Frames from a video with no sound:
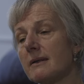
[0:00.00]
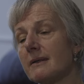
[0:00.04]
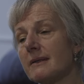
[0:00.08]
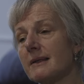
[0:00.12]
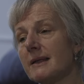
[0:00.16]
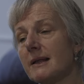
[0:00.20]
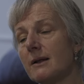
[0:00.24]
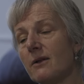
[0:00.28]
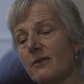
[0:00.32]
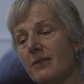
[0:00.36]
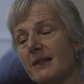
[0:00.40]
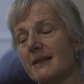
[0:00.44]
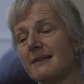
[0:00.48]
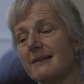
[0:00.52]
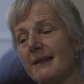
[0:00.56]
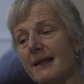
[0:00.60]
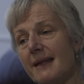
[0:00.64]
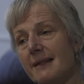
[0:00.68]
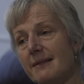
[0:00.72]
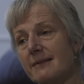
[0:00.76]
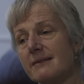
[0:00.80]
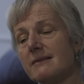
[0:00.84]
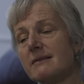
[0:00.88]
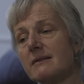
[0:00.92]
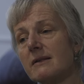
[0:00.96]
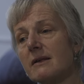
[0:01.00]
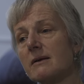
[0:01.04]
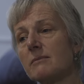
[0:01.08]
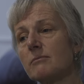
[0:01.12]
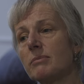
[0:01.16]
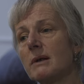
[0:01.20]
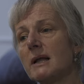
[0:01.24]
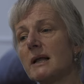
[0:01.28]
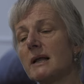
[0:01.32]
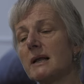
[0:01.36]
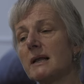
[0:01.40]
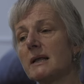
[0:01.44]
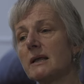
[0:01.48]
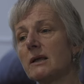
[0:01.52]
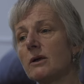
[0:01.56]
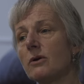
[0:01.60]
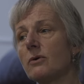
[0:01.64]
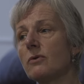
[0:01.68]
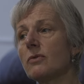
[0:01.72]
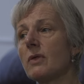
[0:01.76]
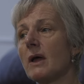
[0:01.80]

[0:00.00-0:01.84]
You know, this isn't completely new.